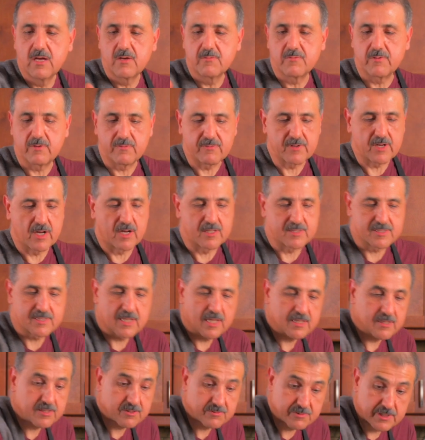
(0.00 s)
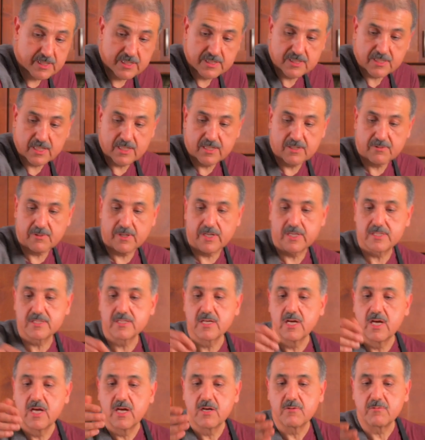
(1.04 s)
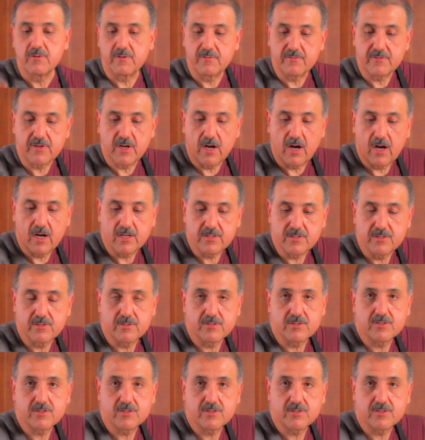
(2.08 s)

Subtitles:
we've got salad greens anyways, we've got your